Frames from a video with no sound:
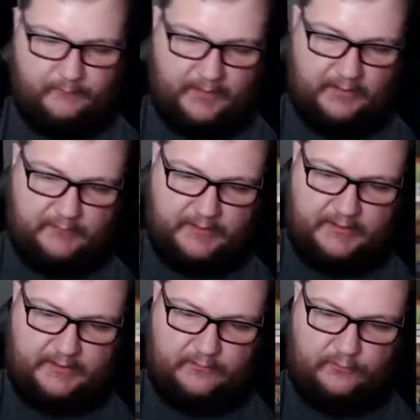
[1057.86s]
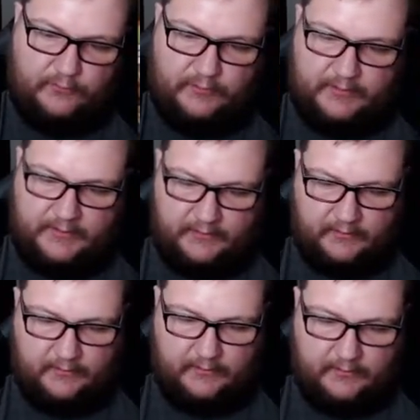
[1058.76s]
may we do good
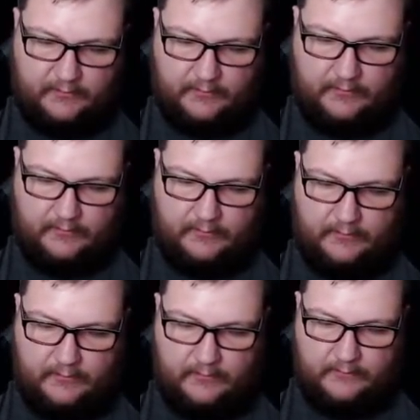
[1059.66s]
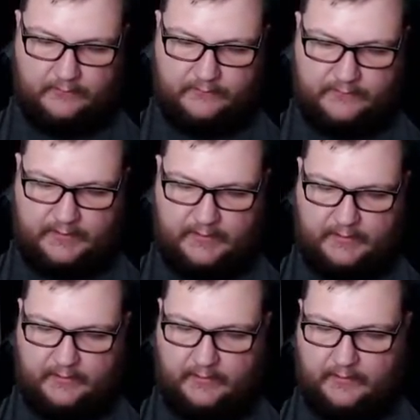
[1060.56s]
here?
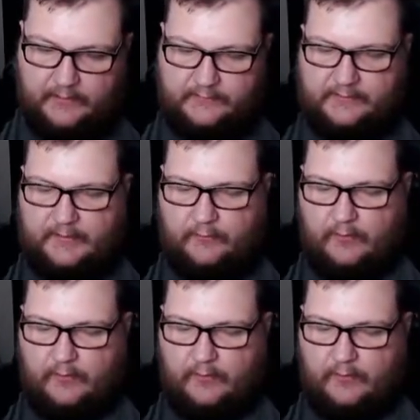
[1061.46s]
Say uh say